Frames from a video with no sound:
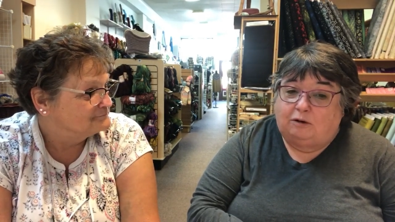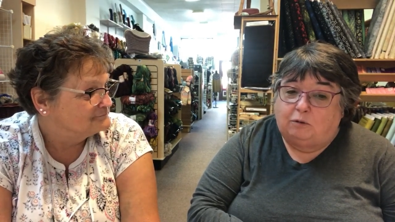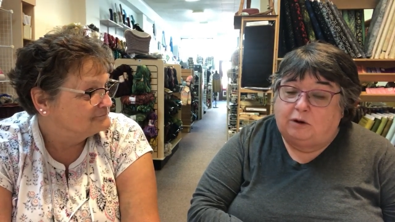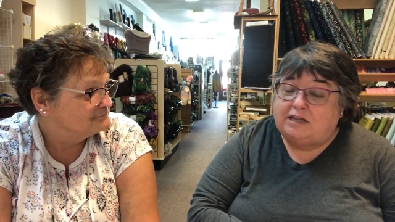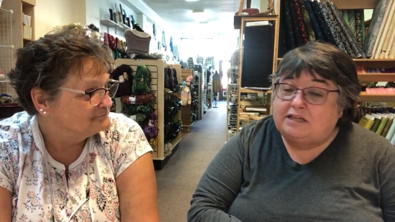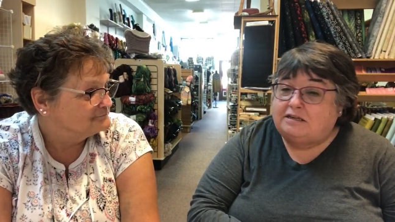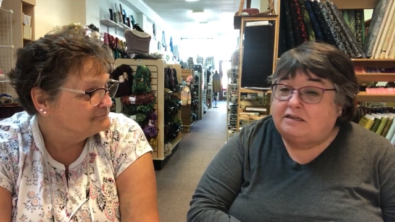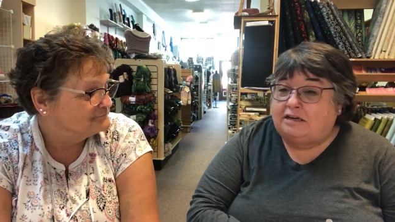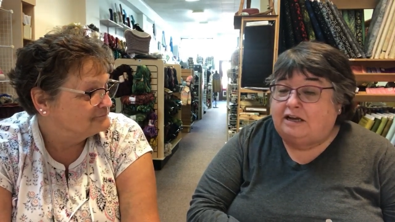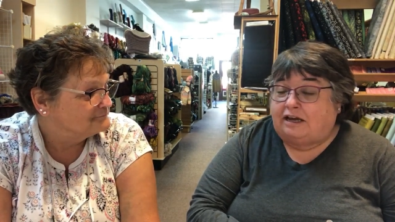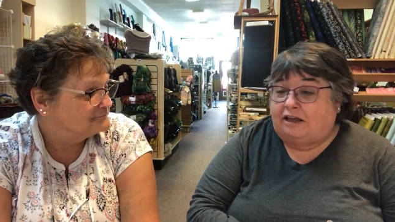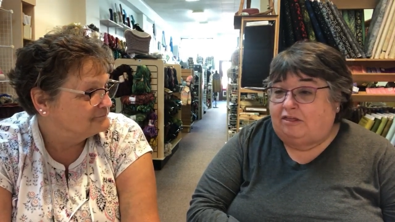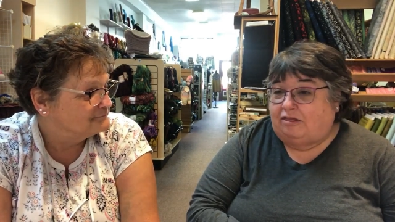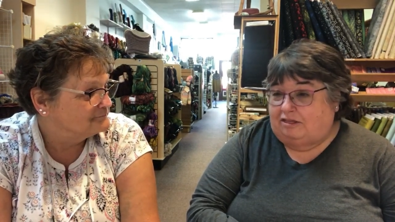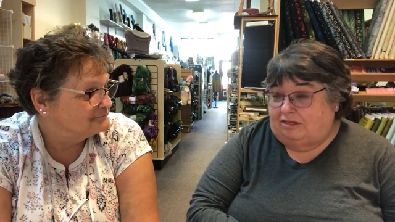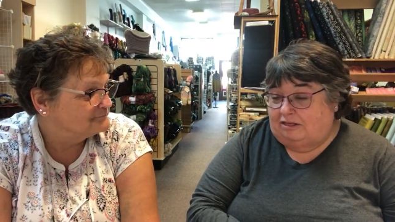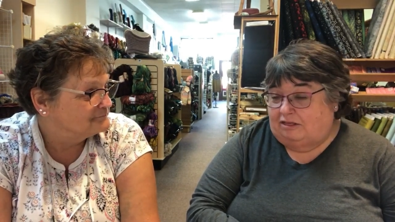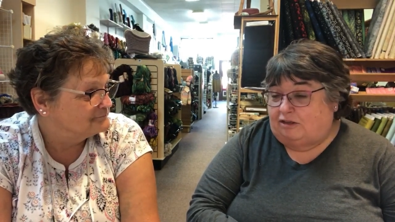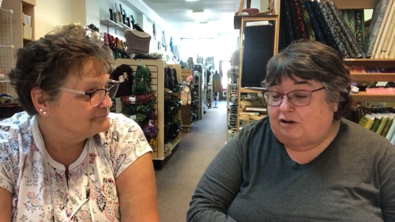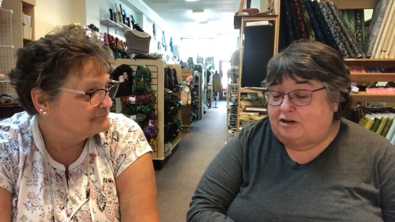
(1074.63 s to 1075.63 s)
Speaker 1: Wednesday
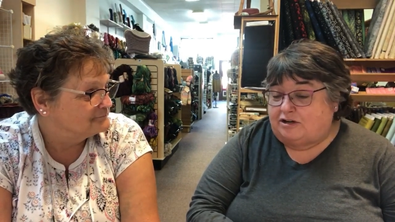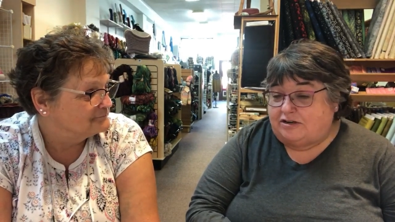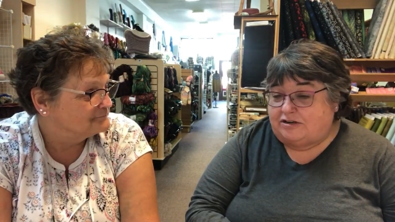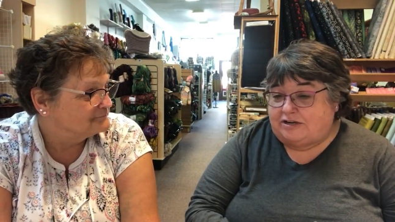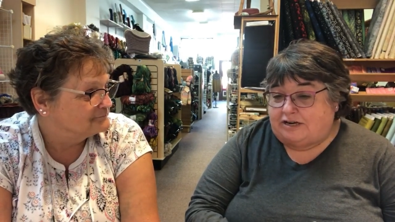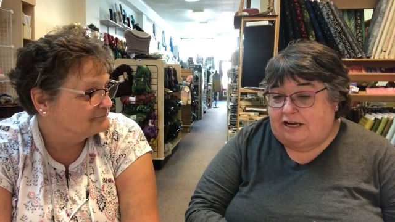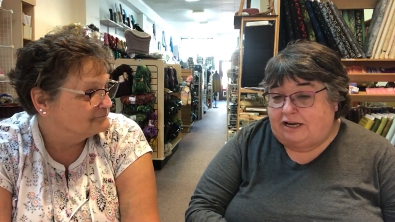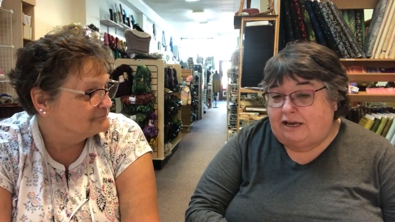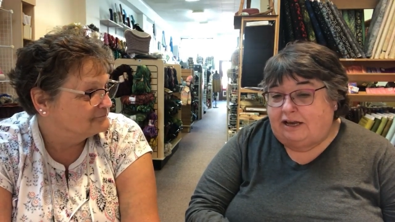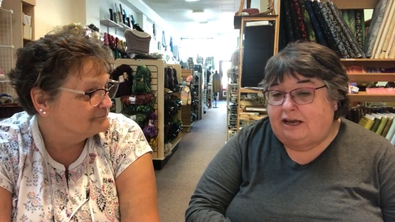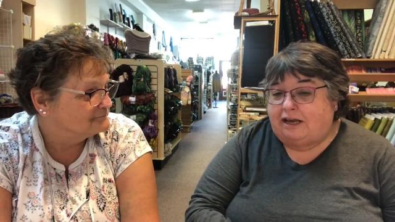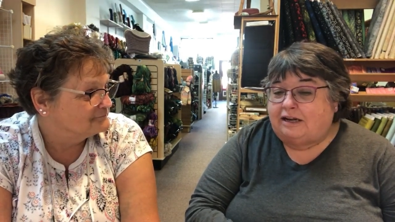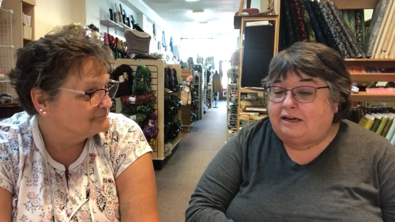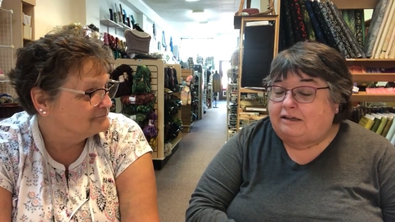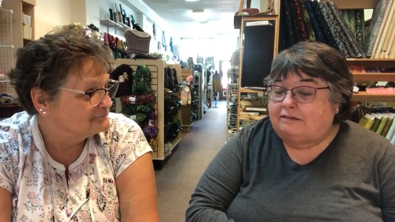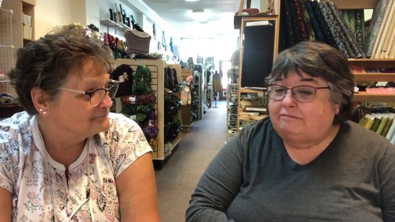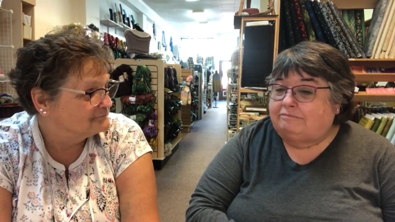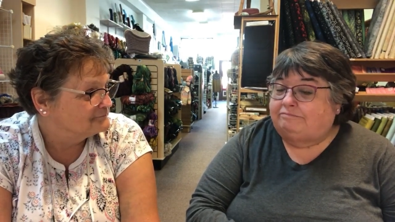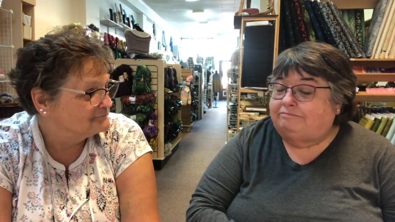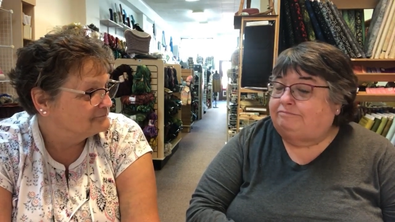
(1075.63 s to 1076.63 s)
and Thursday
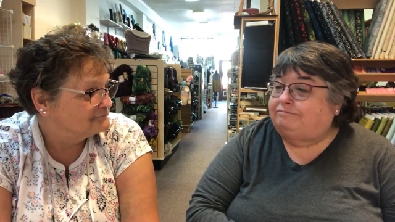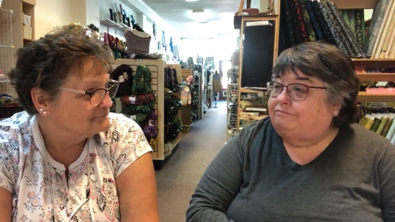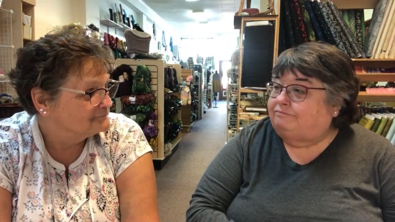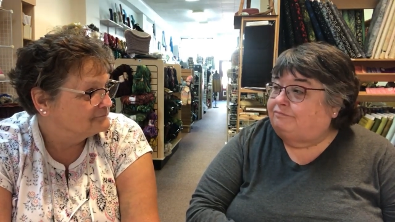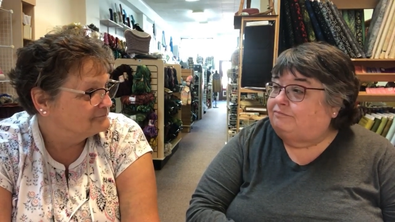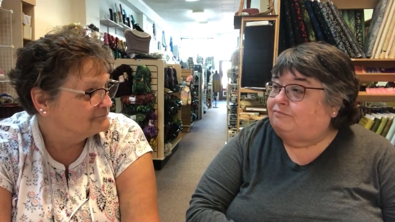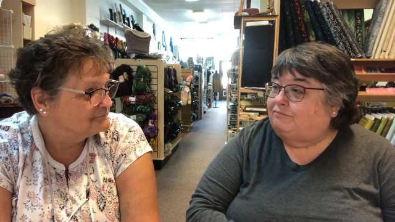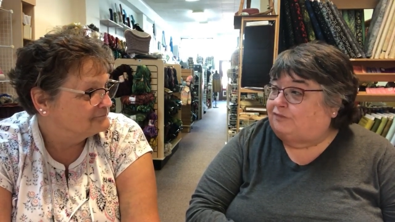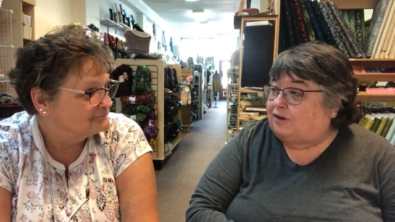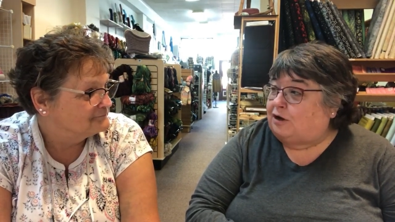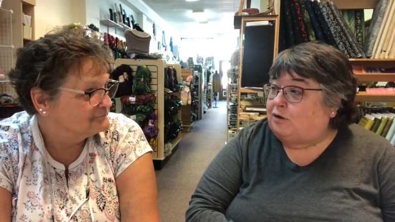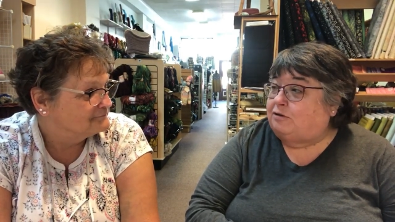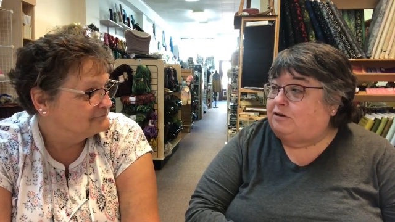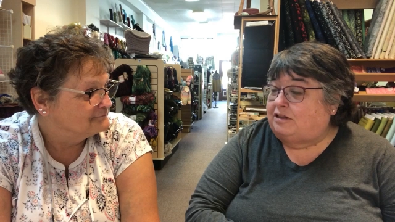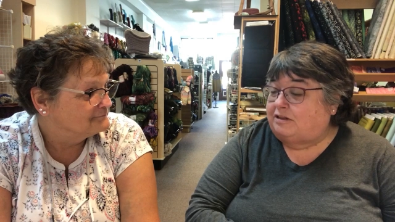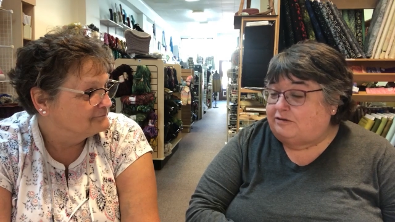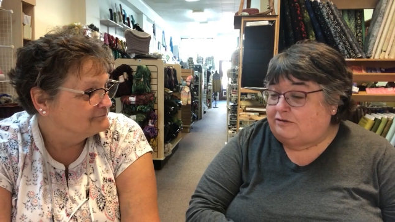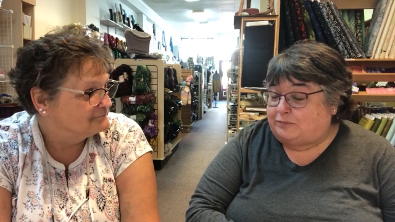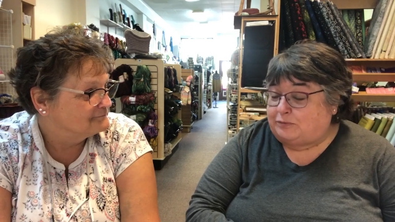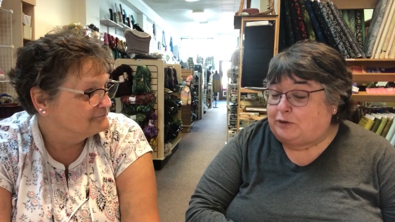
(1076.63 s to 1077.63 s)
and
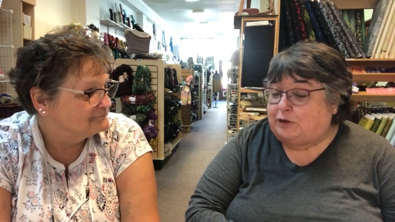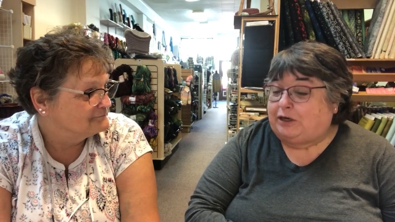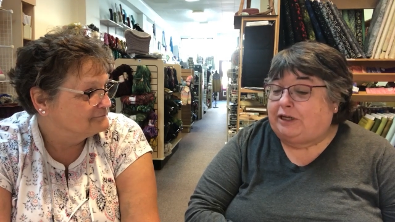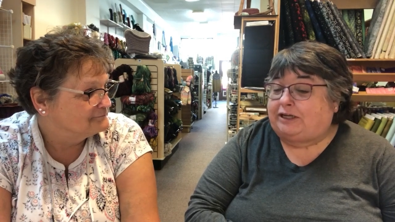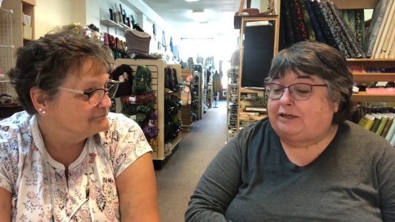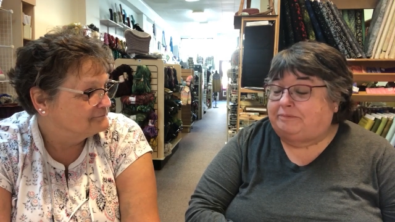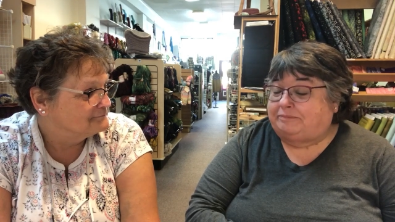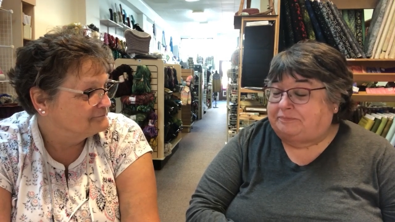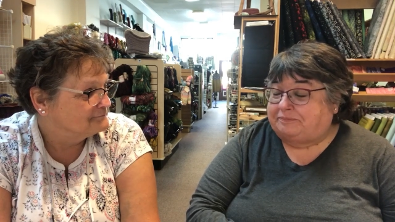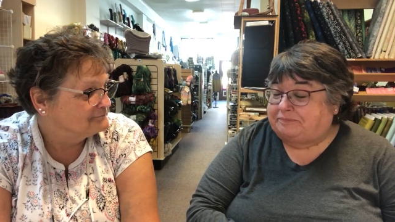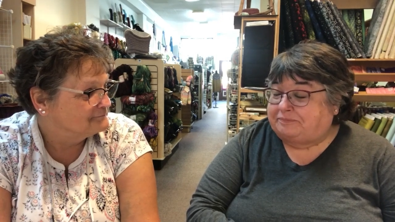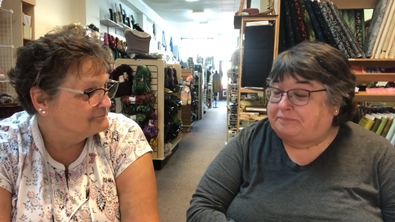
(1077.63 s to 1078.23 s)
found this morning.